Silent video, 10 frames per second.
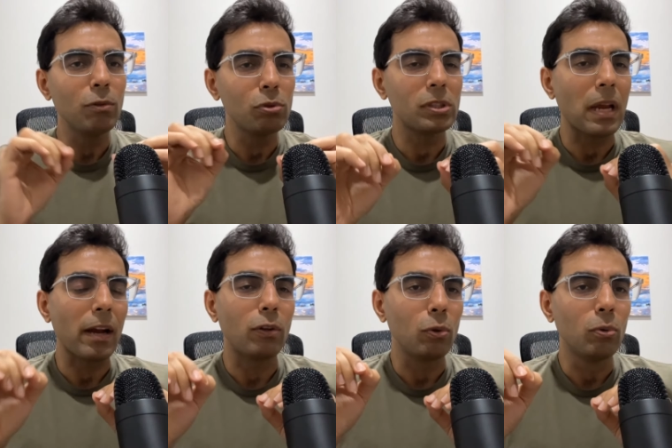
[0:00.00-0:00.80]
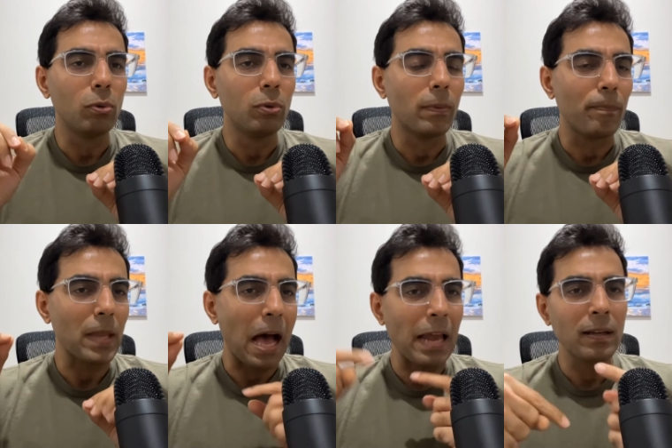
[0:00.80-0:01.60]
you start to
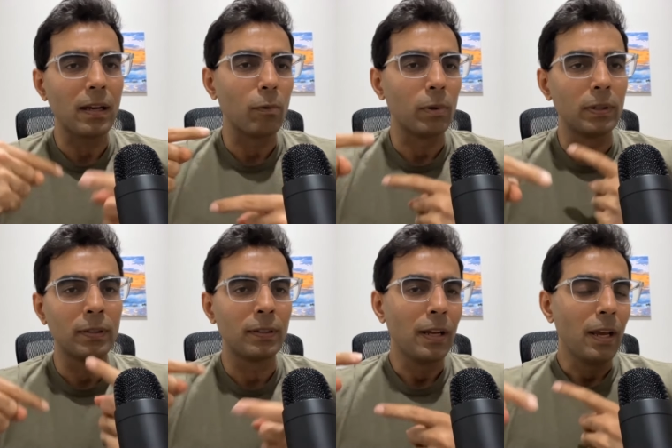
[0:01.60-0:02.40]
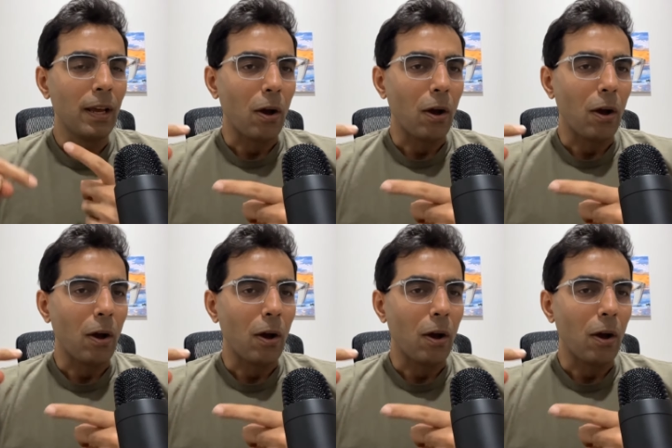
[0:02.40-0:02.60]
uncover